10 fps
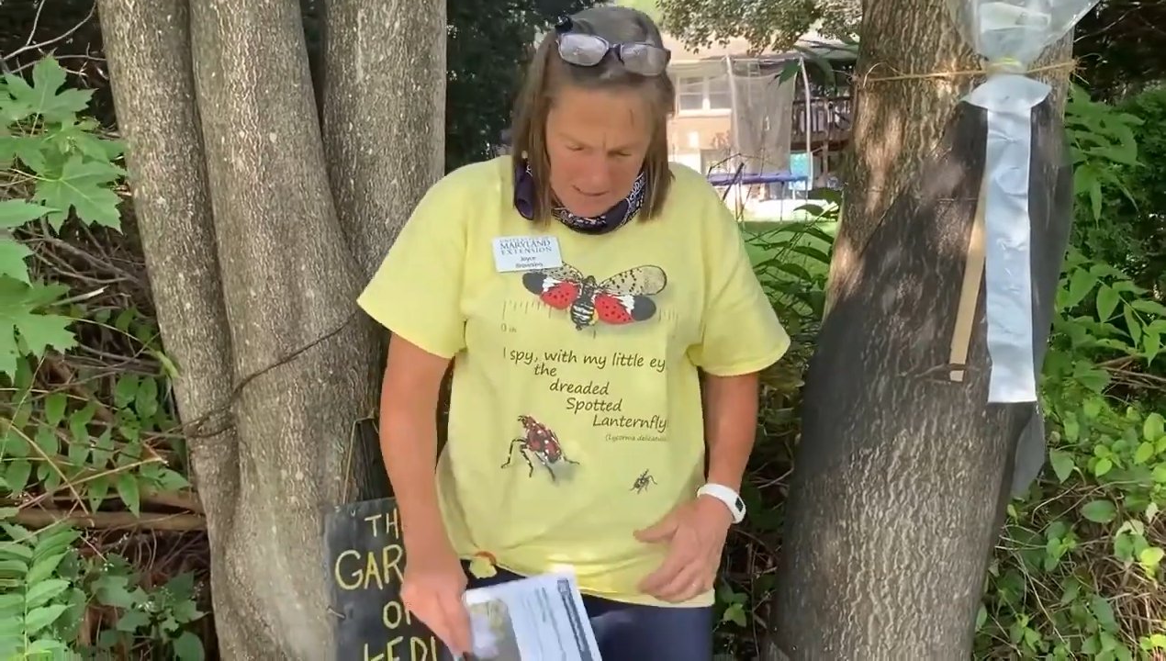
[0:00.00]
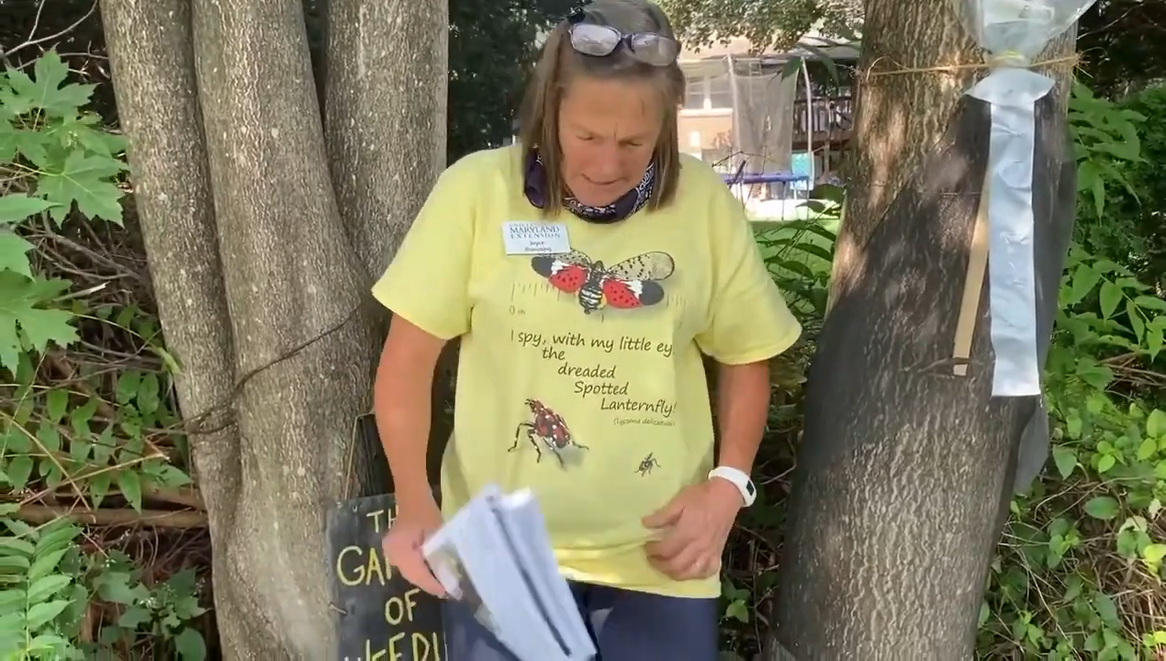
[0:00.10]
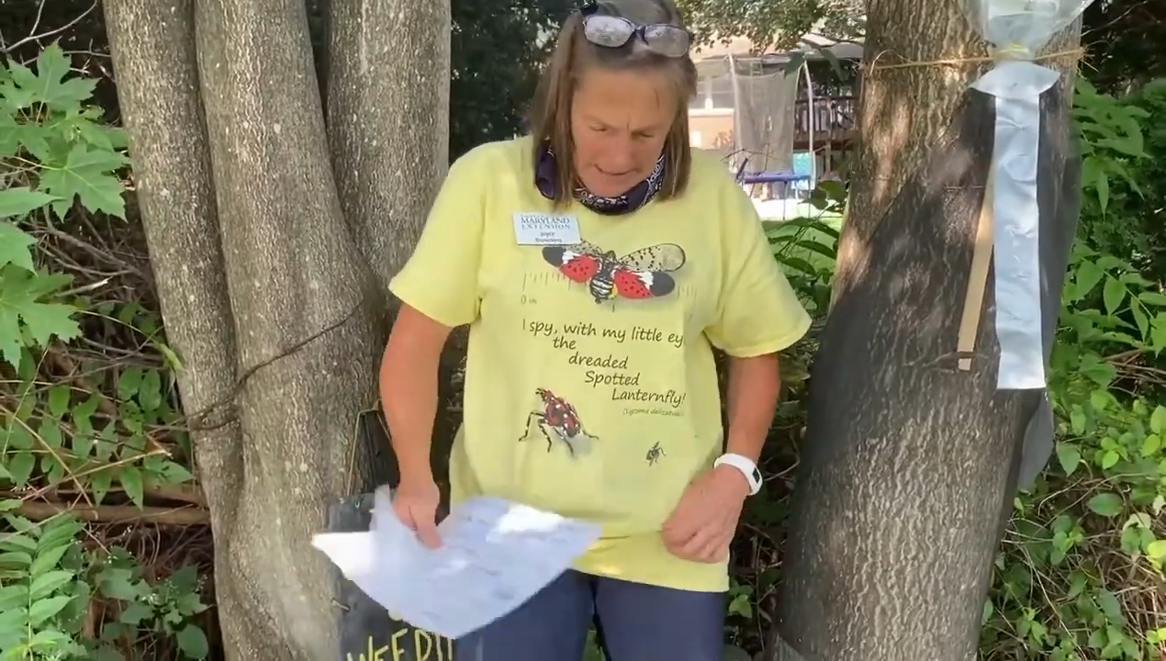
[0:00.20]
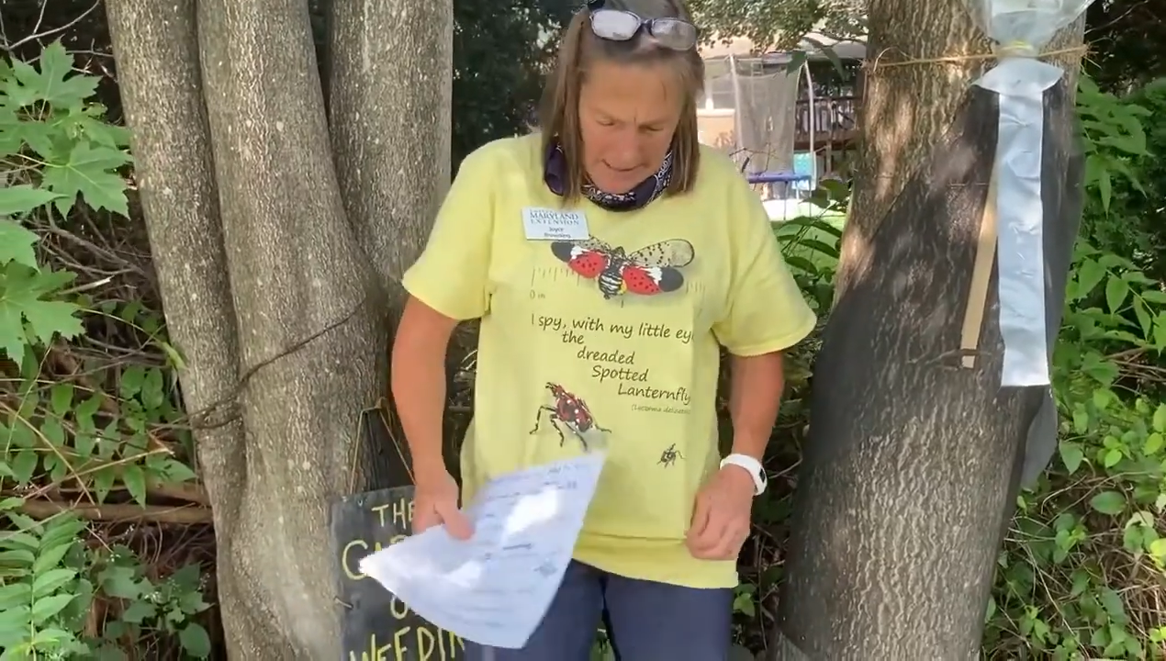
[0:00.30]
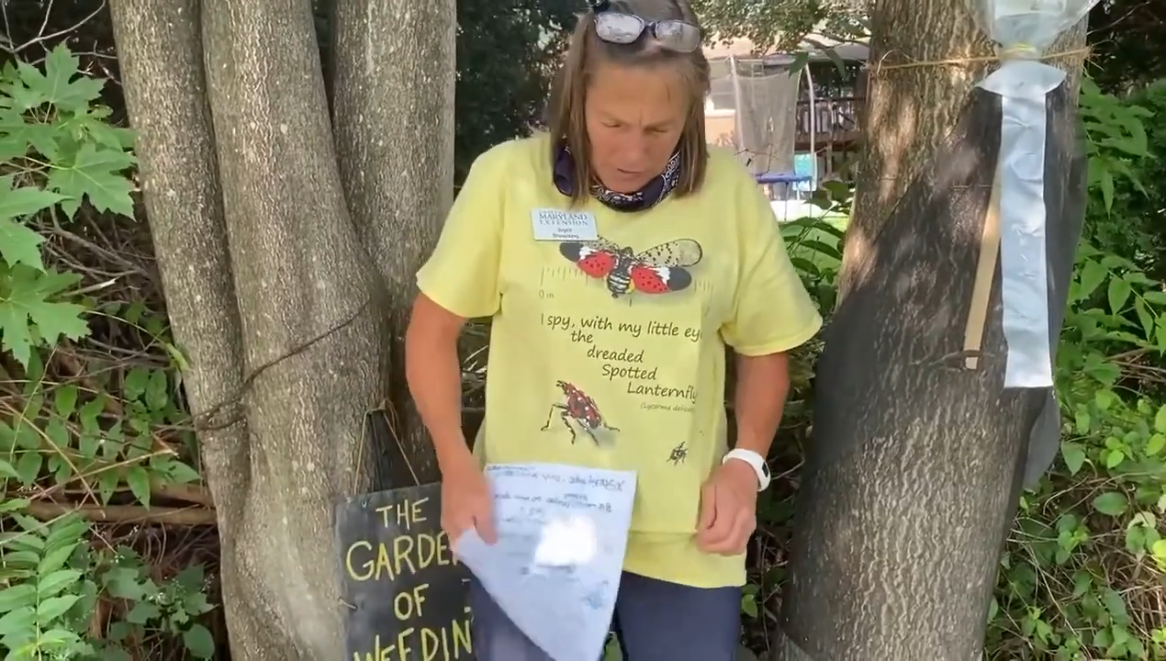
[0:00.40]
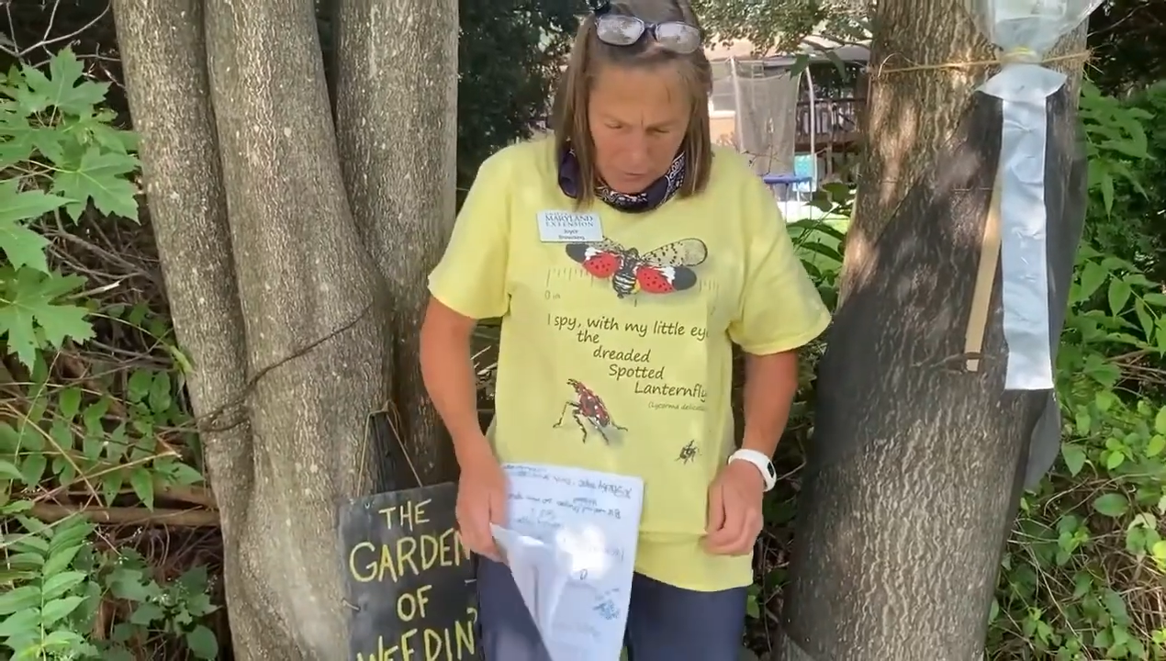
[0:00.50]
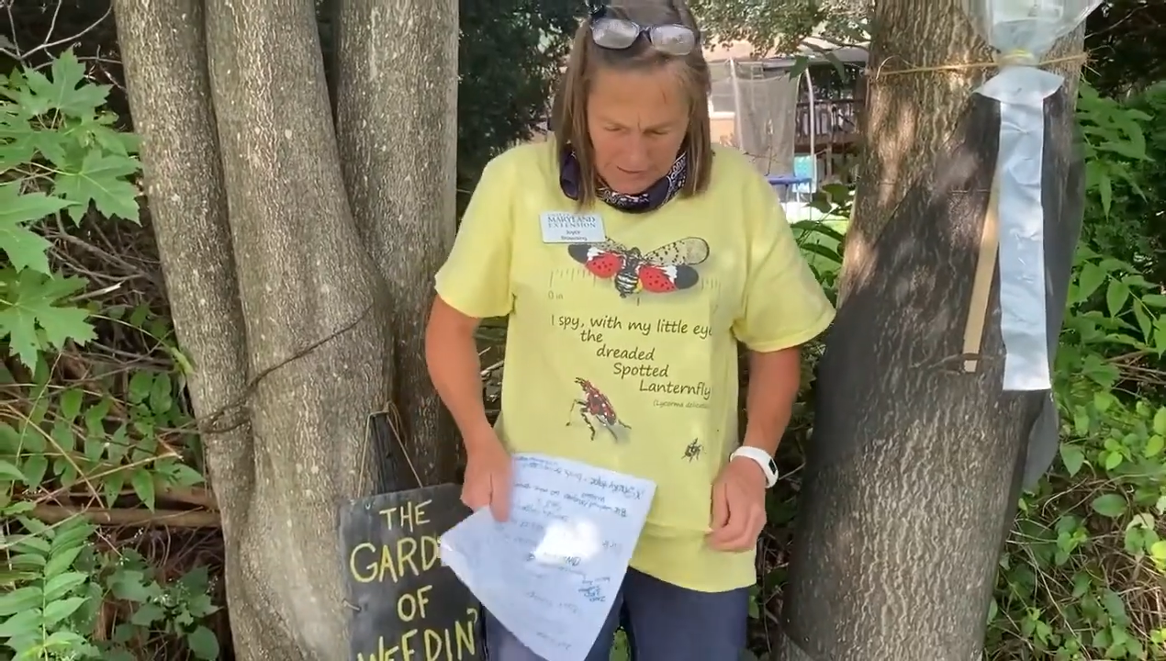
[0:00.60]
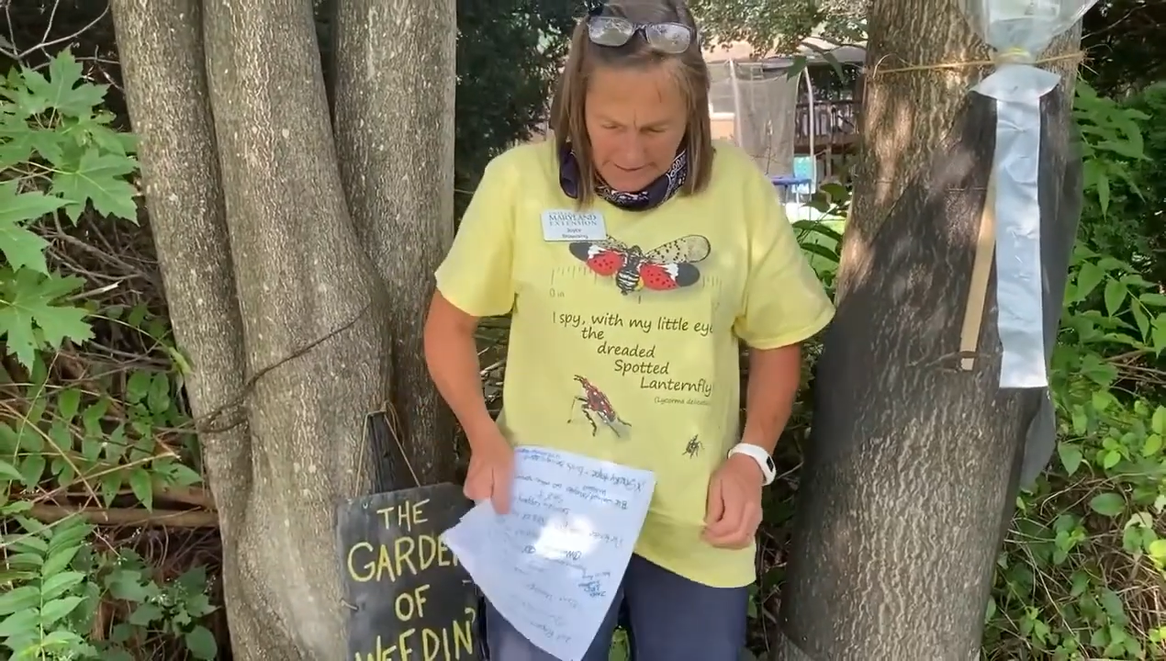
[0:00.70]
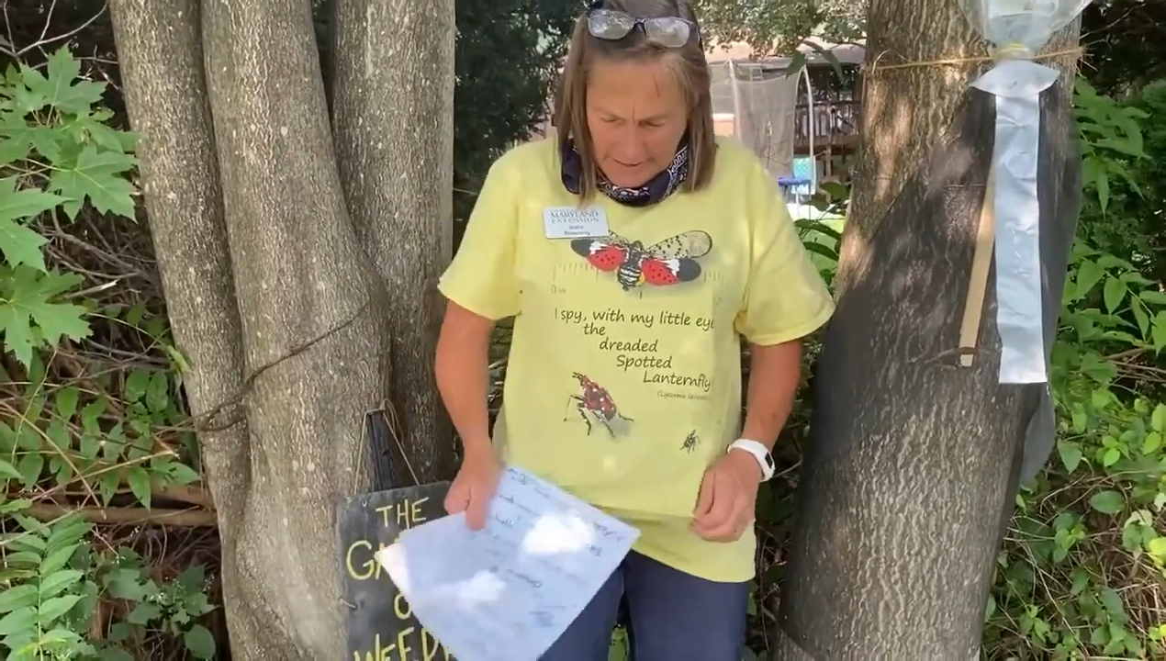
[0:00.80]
And here's what the